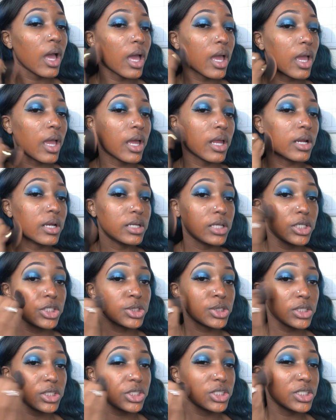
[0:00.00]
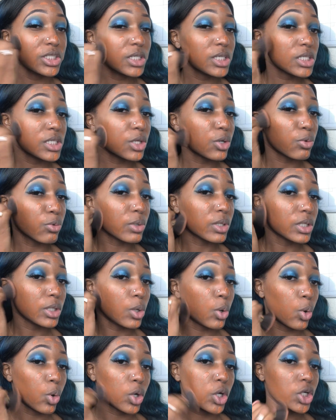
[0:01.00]
And initially she does look
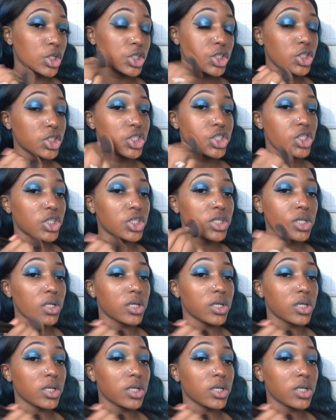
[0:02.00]
really orange,